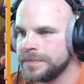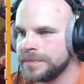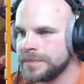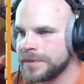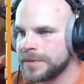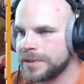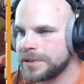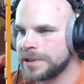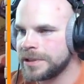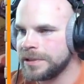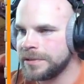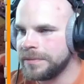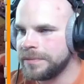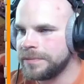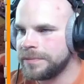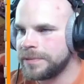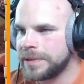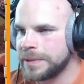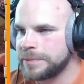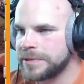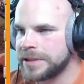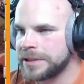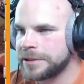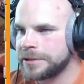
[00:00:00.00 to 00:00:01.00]
Alright, Flame
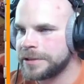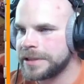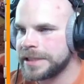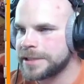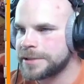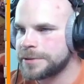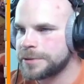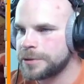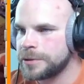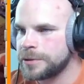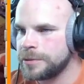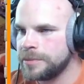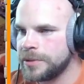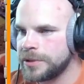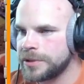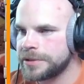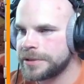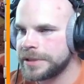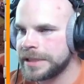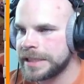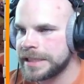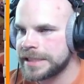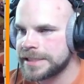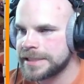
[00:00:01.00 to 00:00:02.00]
Flinger gets through the mortar.
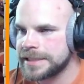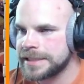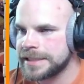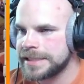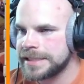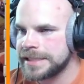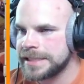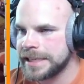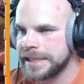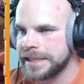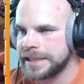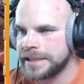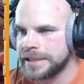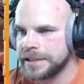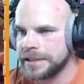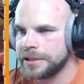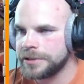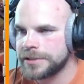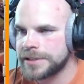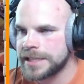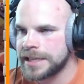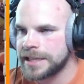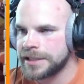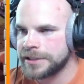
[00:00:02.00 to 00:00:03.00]
It is going to take... No,
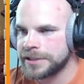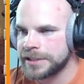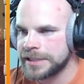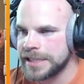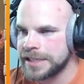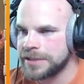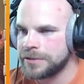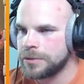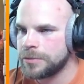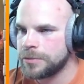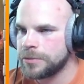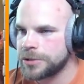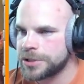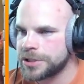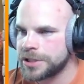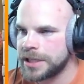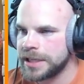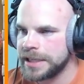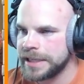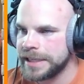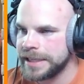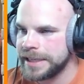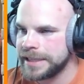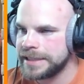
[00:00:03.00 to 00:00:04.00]
it's not going to take one more shot.
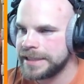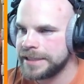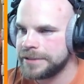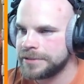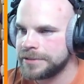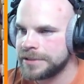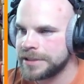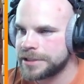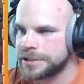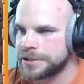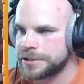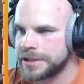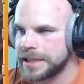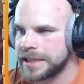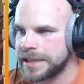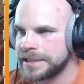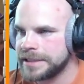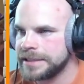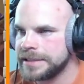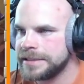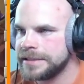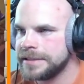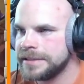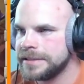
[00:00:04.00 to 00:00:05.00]
He had that one
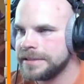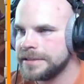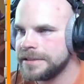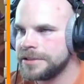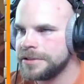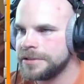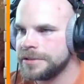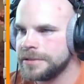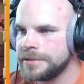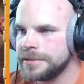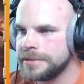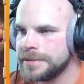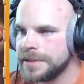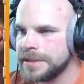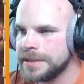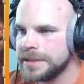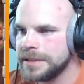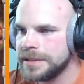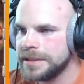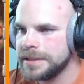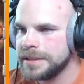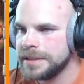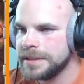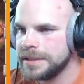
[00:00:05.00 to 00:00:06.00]
distracted. Cool.
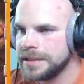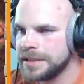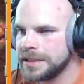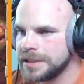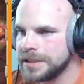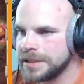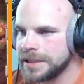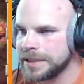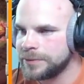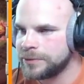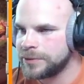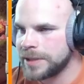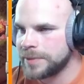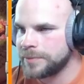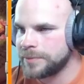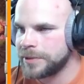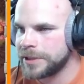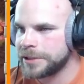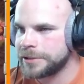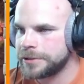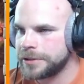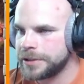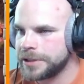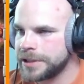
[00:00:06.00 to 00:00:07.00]
Alright, Flame
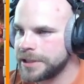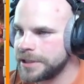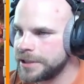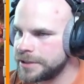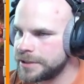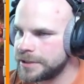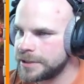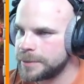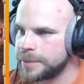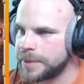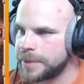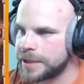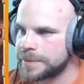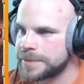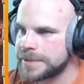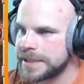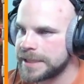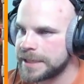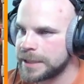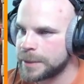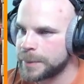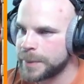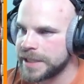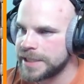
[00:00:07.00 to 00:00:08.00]
Flinger looking good on the bottom side of
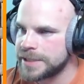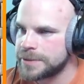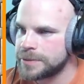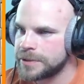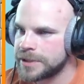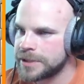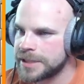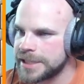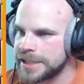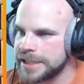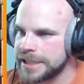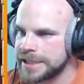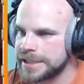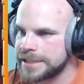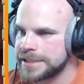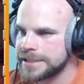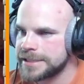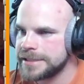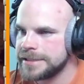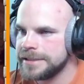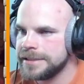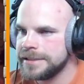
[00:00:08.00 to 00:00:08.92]
the base. What's next?